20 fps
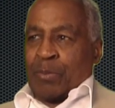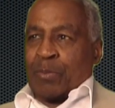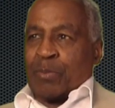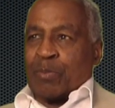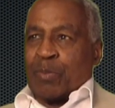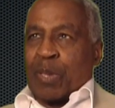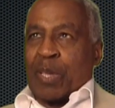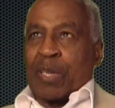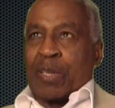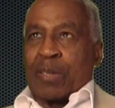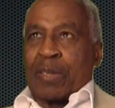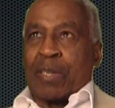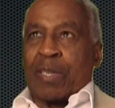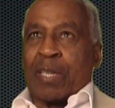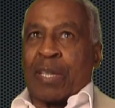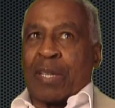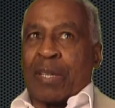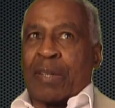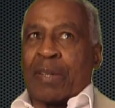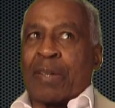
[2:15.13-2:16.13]
But
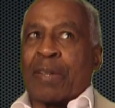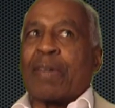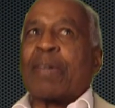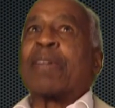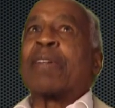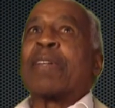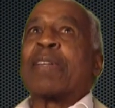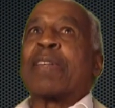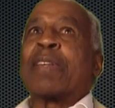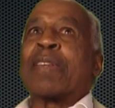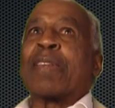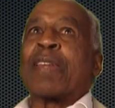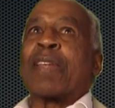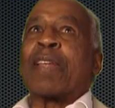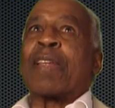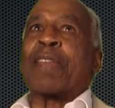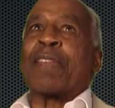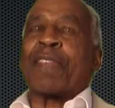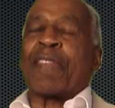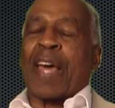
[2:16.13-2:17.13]
uh,
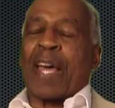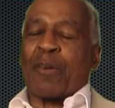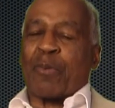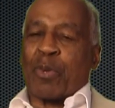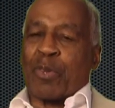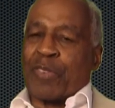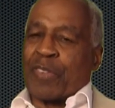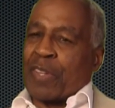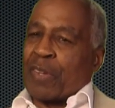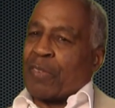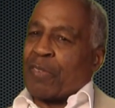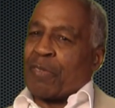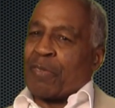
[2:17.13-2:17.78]
that was a